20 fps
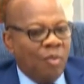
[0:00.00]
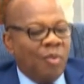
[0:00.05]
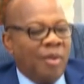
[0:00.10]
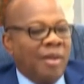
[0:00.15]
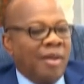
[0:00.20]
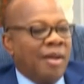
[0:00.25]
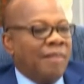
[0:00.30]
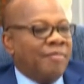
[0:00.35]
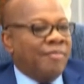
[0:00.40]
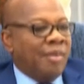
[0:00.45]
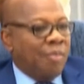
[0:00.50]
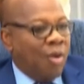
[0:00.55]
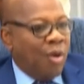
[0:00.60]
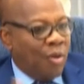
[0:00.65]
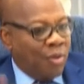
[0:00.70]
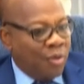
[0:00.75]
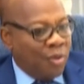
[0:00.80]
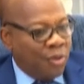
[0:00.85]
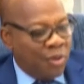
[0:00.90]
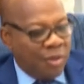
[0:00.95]
we have
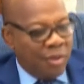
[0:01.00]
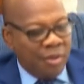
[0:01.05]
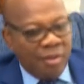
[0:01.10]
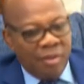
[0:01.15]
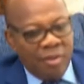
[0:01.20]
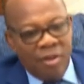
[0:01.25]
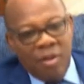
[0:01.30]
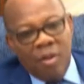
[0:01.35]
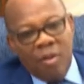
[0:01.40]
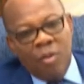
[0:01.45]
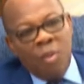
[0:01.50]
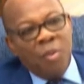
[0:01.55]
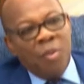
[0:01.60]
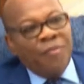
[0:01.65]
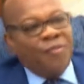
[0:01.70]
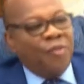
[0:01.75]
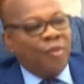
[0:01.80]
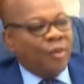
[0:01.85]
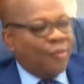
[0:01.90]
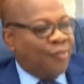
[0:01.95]
democracy, all what we
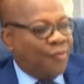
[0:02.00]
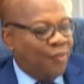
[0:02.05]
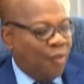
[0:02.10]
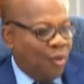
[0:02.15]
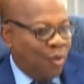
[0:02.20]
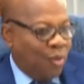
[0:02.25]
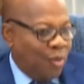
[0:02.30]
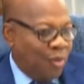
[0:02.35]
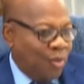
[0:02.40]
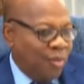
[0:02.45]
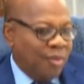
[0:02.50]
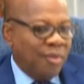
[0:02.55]
fought for,